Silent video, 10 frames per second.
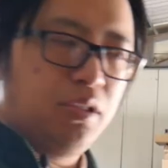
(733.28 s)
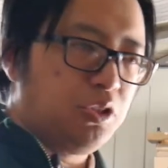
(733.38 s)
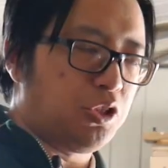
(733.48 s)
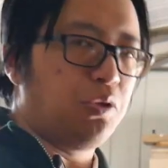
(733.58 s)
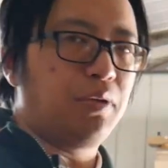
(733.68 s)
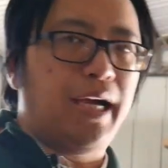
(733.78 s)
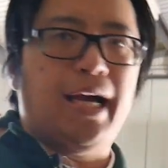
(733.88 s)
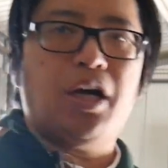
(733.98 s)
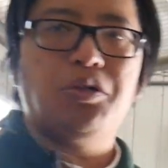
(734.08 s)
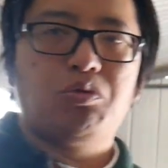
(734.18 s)
So
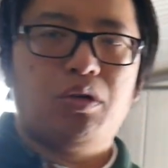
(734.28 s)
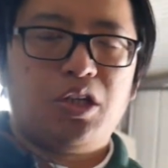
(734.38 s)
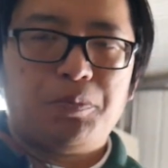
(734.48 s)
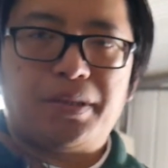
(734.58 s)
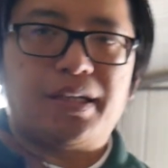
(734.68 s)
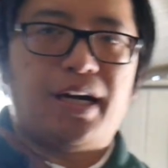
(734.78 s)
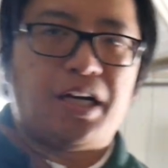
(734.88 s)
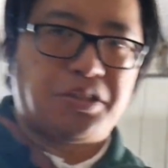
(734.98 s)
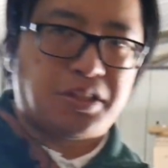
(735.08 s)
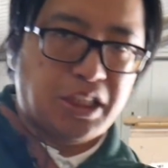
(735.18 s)
how do Olympic
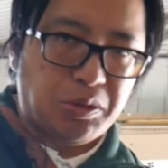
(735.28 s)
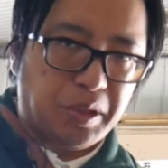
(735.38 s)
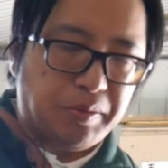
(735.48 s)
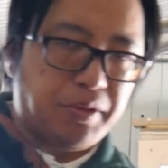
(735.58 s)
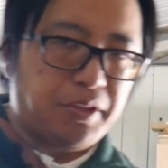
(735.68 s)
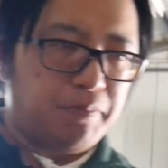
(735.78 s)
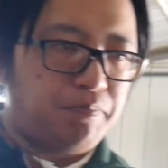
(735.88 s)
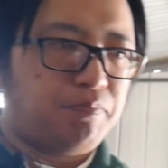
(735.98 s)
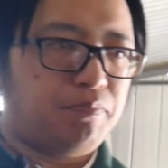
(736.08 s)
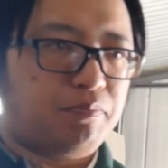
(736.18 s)
archers get away with it?
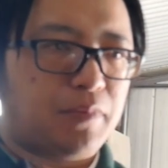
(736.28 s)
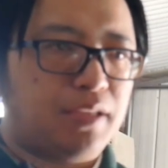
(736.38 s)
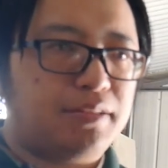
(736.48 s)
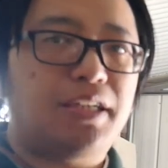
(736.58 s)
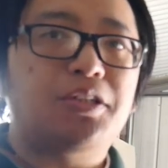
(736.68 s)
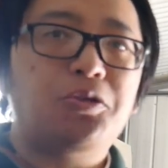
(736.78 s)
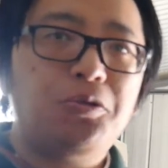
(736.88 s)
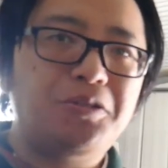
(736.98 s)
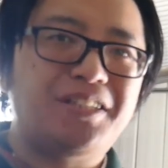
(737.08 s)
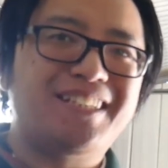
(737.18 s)
They're
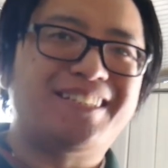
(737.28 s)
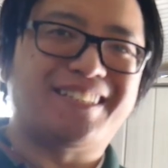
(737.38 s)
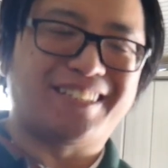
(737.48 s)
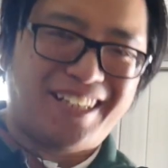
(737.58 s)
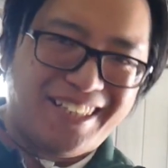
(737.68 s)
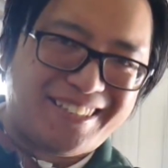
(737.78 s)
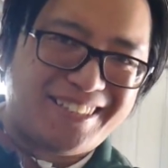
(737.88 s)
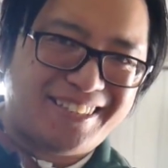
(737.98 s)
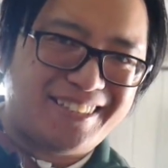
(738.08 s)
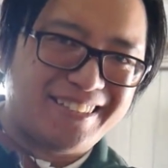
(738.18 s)
using
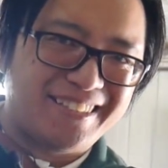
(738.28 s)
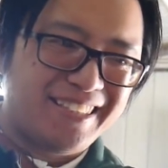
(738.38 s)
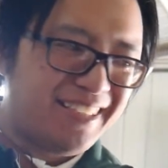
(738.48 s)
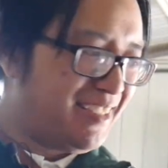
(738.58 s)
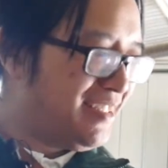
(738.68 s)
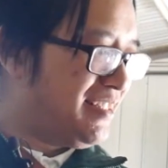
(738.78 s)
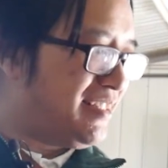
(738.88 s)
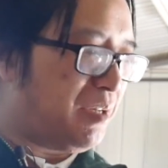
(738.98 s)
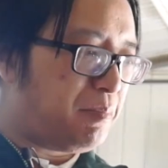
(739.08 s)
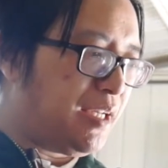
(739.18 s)
sights.
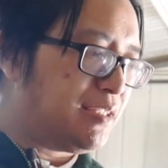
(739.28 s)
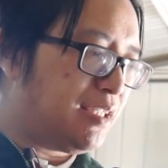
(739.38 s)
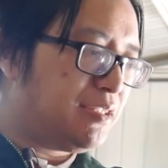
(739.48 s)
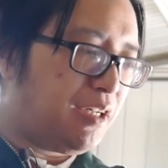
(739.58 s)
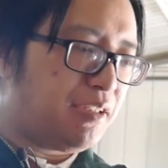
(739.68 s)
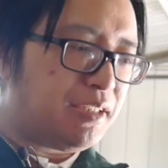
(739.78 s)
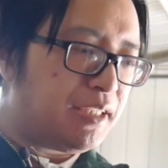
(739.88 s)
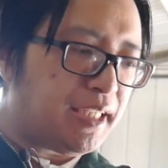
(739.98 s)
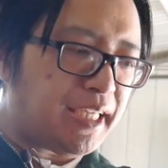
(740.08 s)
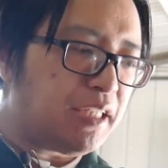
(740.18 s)
That means they don't
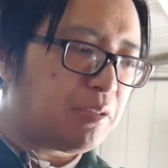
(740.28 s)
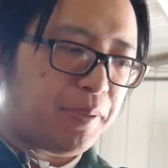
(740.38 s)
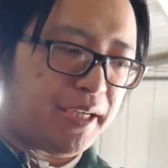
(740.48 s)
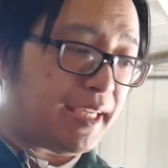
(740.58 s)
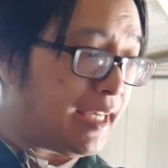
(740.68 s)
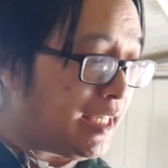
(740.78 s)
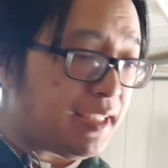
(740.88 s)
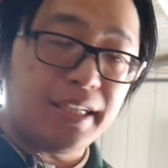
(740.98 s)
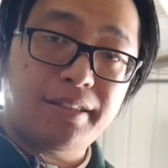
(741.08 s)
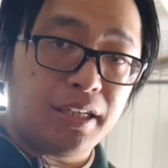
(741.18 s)
need to pay
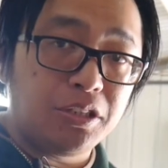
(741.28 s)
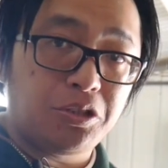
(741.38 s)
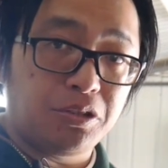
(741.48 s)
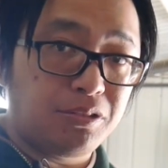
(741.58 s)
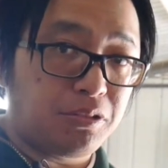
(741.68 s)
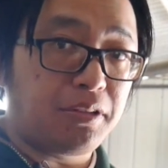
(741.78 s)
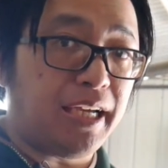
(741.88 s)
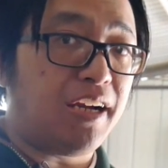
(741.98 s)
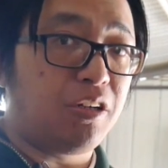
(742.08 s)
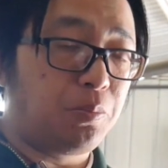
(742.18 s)
any attention to the
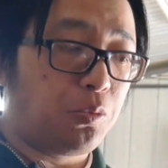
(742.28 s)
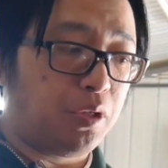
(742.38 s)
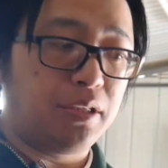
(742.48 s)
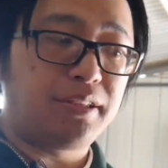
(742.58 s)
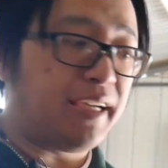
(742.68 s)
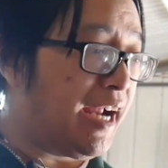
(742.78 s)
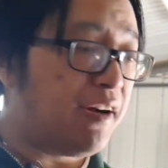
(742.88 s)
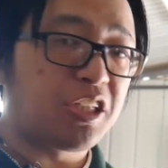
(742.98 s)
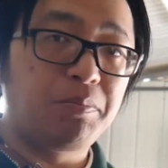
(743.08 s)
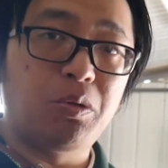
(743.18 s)
arrow point. The
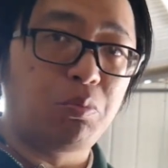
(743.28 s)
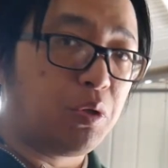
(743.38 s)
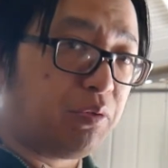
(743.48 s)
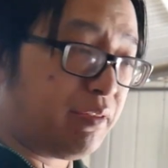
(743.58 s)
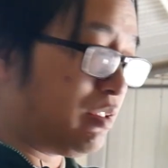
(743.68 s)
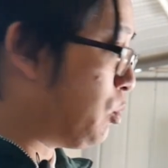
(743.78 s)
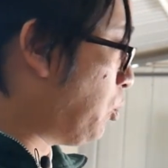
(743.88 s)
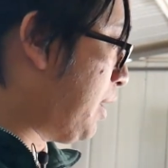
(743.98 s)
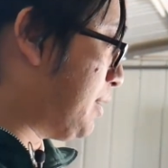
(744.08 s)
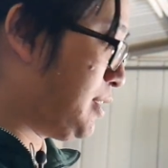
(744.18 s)
arrow can be wherever it
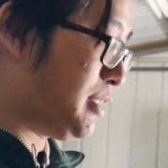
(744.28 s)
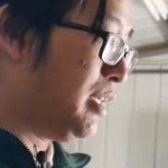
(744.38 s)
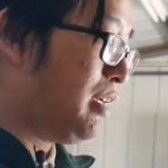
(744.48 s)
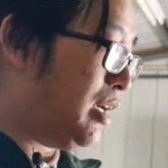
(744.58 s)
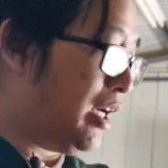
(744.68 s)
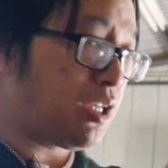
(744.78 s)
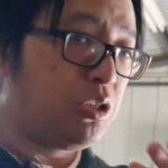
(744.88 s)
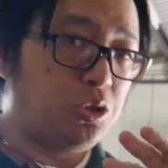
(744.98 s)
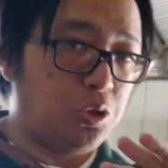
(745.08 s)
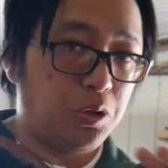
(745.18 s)
wants. I
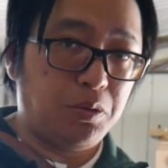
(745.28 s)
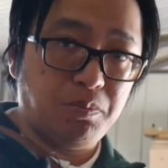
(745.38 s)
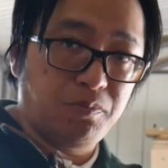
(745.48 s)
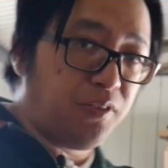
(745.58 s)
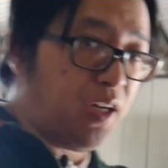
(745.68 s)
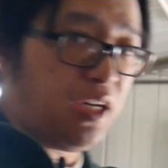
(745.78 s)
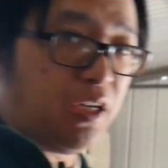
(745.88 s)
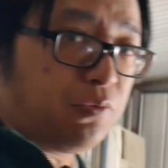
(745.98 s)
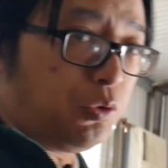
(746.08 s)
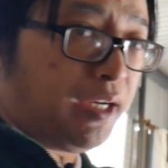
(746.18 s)
can shoot
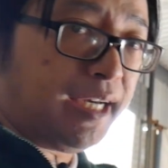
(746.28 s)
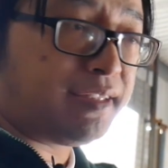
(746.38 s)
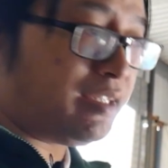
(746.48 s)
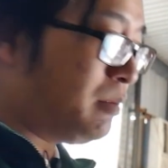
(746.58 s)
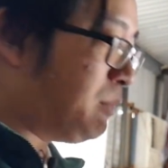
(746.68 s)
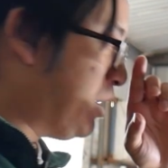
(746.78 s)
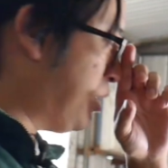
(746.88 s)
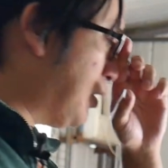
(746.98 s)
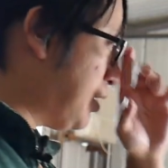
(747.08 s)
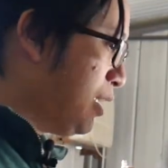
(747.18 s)
5 or 18
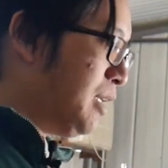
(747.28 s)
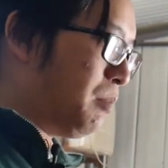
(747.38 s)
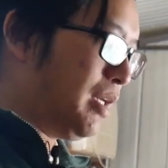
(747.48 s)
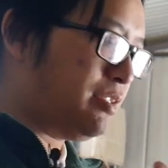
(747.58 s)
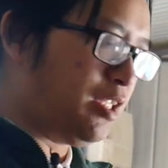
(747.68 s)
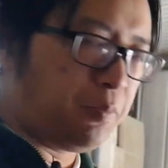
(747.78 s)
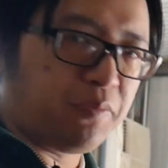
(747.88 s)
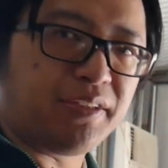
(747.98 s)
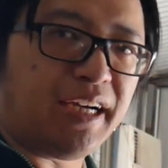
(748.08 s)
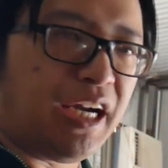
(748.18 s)
meters. My tip
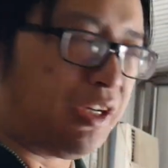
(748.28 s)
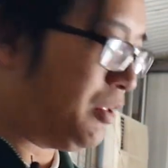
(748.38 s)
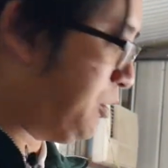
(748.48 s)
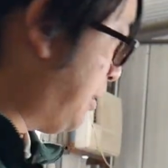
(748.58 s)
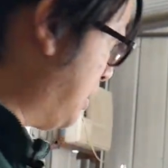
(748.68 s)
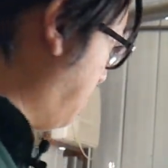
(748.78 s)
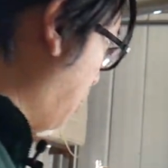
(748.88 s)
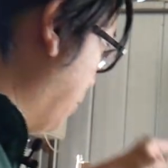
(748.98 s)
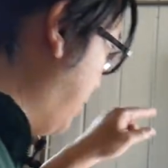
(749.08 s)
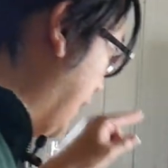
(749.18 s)
of the arrow is
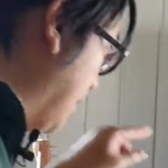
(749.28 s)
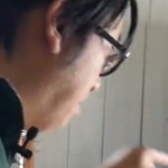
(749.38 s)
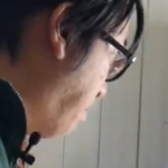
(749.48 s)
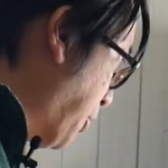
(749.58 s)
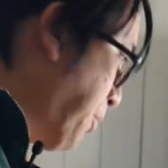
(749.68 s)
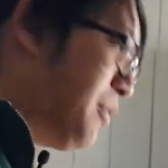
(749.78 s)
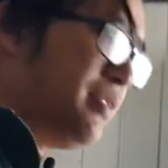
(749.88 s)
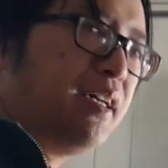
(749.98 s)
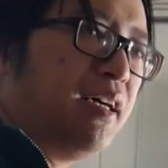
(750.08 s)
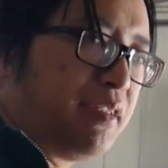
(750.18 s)
pointing at the bottom of
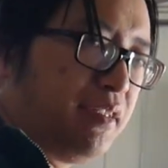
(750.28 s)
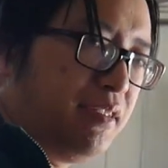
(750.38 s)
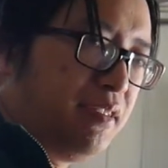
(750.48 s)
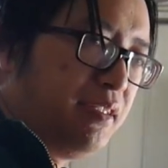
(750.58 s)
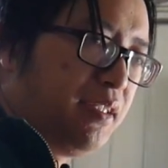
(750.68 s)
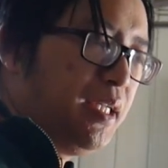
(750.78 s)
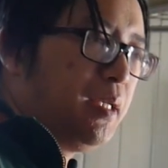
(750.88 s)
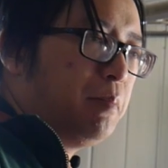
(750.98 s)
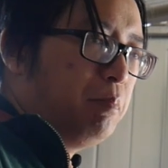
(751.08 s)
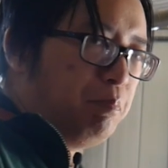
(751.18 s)
the target.
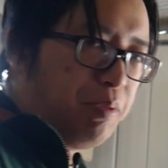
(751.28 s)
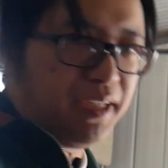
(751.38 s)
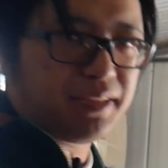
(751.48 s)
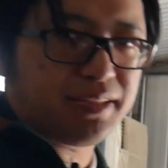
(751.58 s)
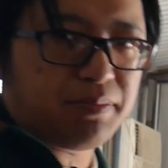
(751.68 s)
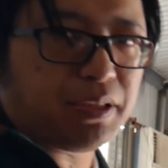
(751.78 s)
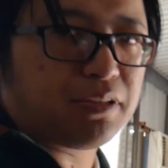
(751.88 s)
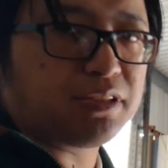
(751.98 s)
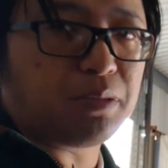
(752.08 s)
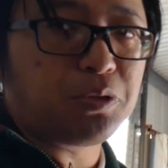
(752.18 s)
But
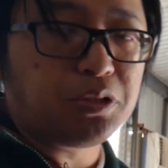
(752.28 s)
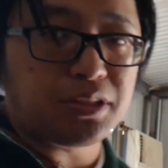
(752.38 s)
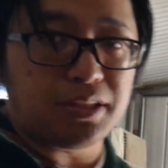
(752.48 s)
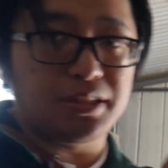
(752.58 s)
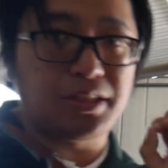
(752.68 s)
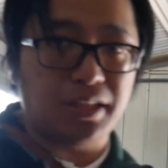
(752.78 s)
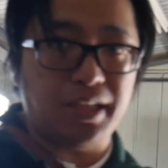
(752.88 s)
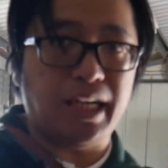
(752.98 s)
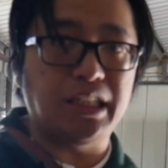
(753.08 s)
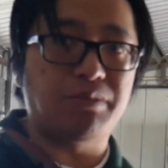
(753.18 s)
because I'm using a
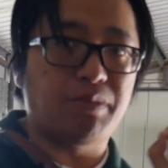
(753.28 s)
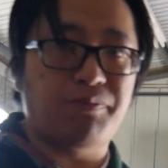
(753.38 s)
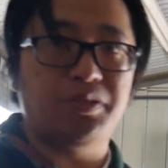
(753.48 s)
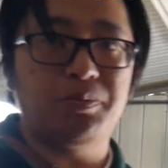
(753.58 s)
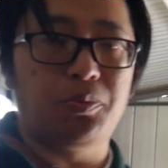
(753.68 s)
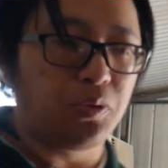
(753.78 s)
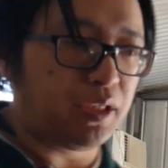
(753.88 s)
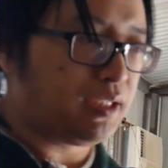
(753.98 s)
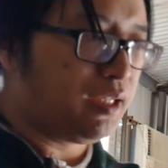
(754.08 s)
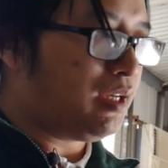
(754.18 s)
sight as a reference
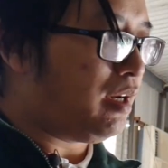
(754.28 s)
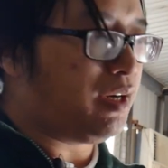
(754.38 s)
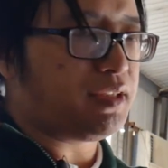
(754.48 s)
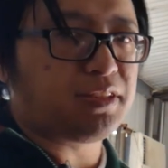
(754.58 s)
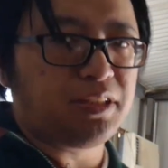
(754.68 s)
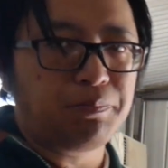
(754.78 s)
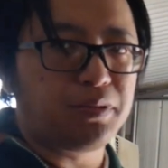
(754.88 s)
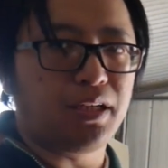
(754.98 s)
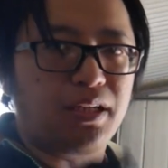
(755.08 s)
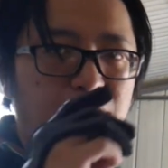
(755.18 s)
point, I
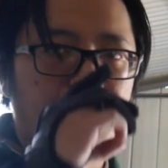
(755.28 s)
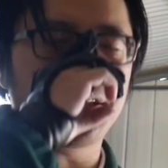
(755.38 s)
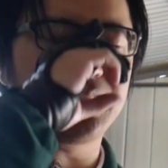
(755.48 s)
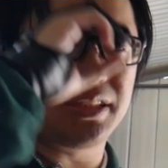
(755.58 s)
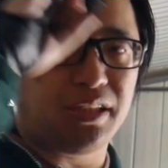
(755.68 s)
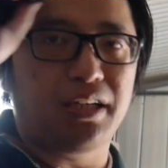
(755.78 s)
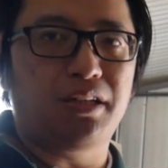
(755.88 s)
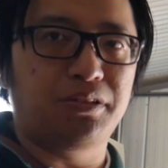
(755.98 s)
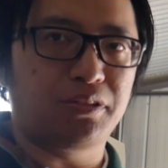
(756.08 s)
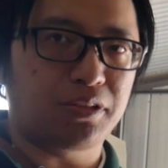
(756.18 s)
simply align the sight
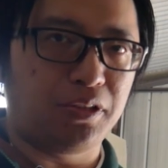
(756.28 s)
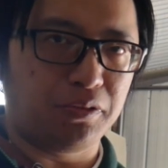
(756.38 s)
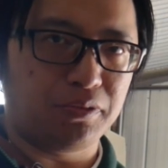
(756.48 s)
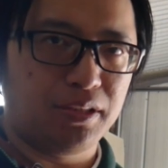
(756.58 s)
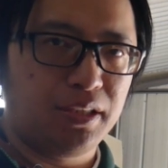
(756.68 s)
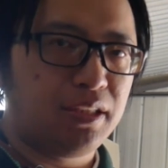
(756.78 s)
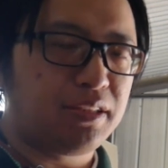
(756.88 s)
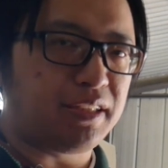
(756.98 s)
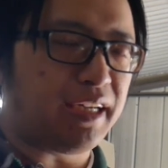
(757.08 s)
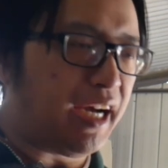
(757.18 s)
on the gold.
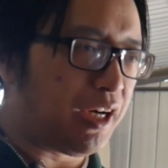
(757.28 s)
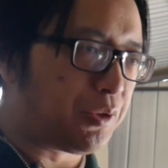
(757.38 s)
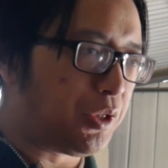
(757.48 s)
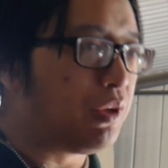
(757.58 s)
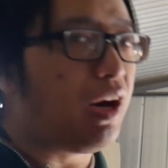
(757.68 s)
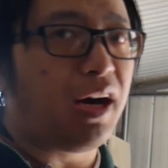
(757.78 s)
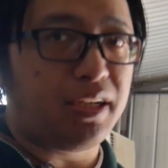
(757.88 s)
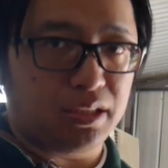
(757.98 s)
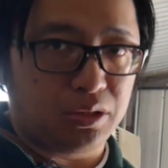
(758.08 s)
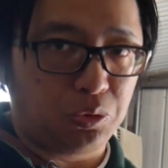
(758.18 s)
The arrow I
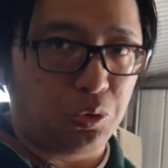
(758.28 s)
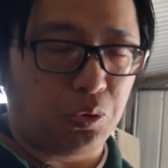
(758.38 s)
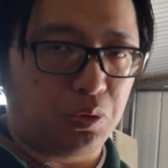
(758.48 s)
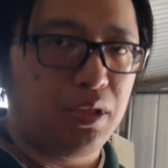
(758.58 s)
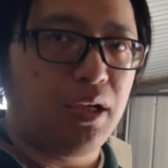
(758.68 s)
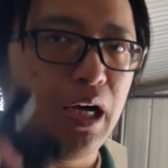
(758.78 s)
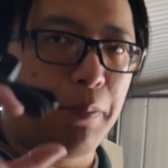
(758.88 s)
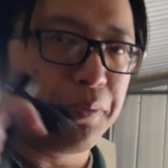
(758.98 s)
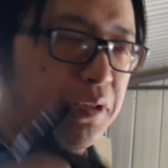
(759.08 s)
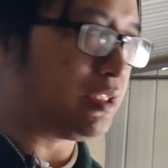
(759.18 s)
ignore. I put the